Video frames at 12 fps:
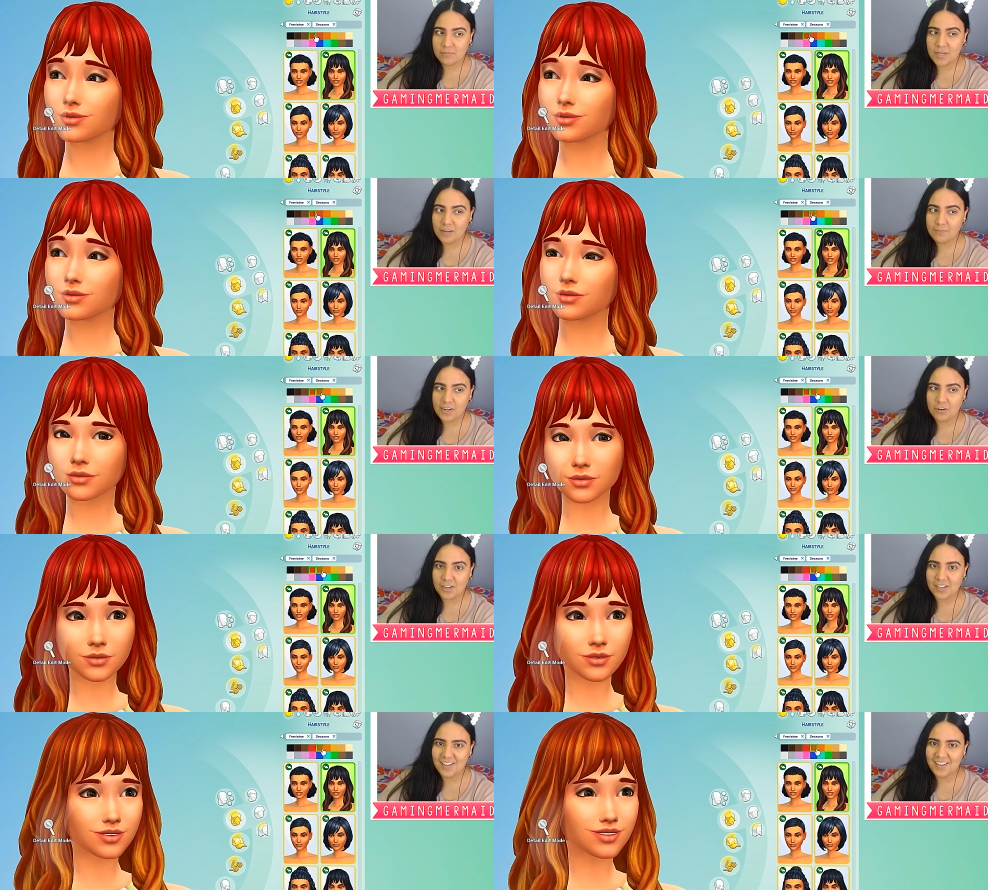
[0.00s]
Speaker 1: Not
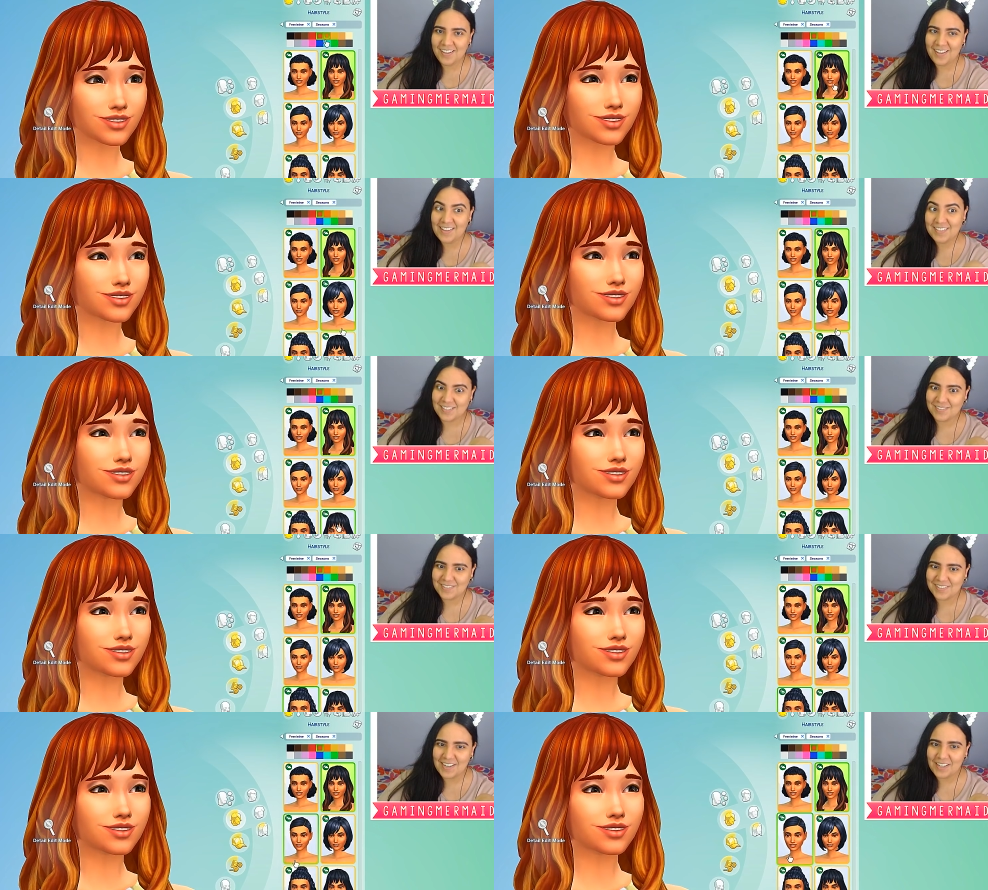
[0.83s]
fairy,
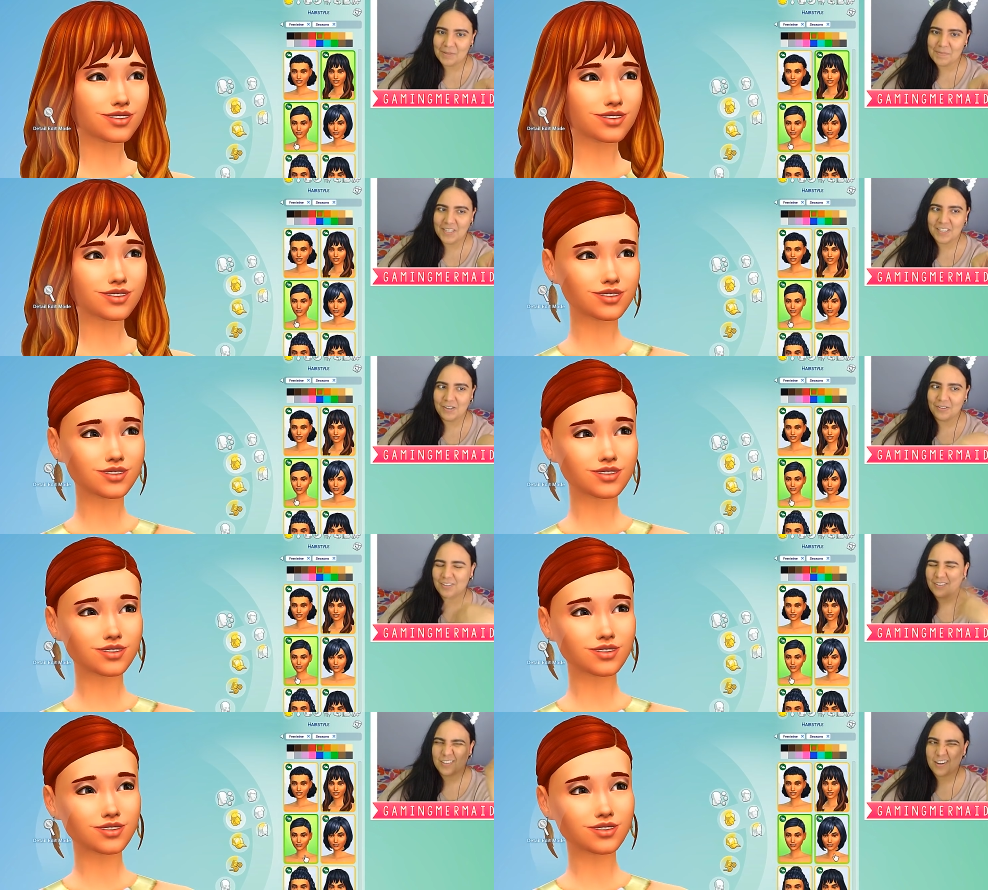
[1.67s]
sister, element. You
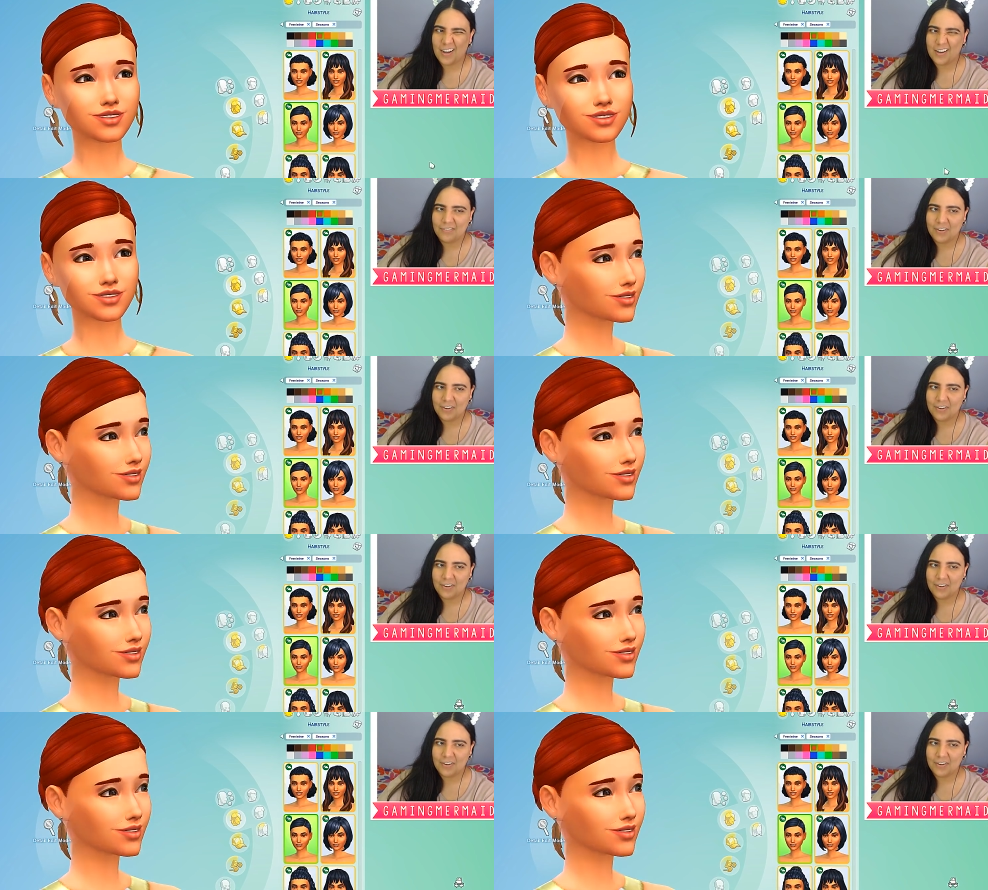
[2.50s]
know, they're kind of